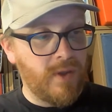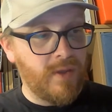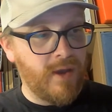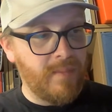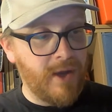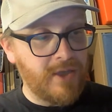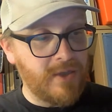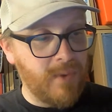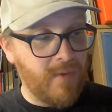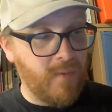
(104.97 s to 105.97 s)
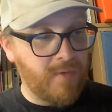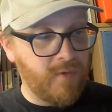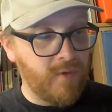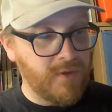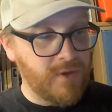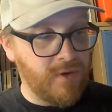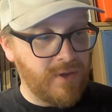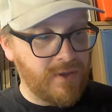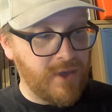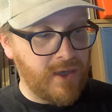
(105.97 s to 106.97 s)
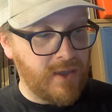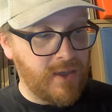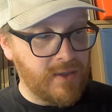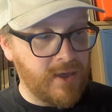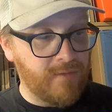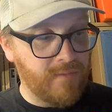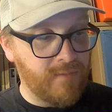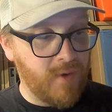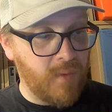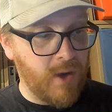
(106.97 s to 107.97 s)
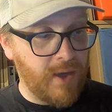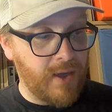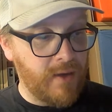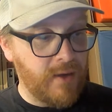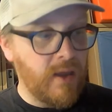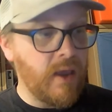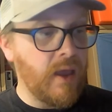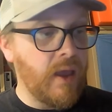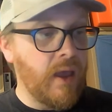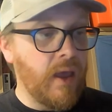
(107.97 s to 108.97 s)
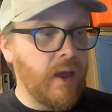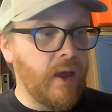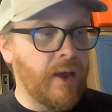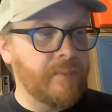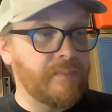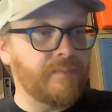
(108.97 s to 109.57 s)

much in the way of waffle. Sorry, just checking. So that's from a while ago.